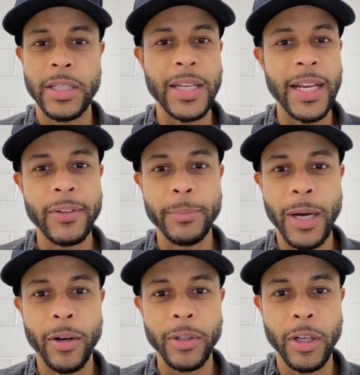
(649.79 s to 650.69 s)
It's not even
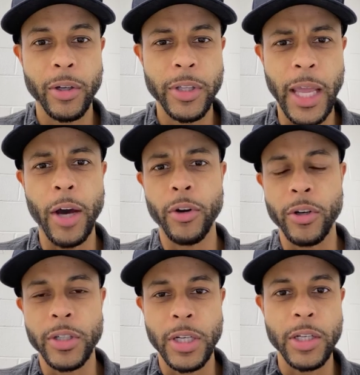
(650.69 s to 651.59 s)
about you know the
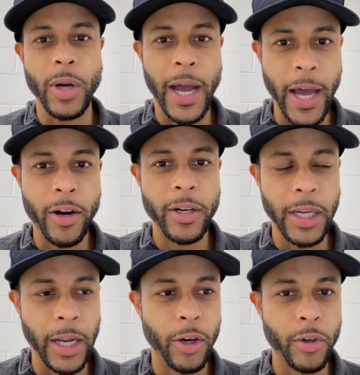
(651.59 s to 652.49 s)
elders. Now you honor
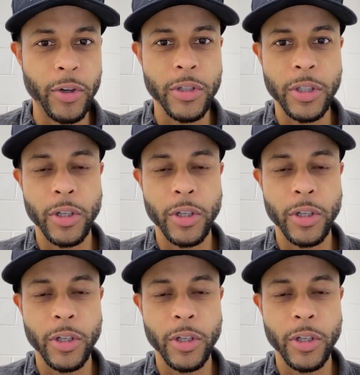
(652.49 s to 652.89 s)
the elders.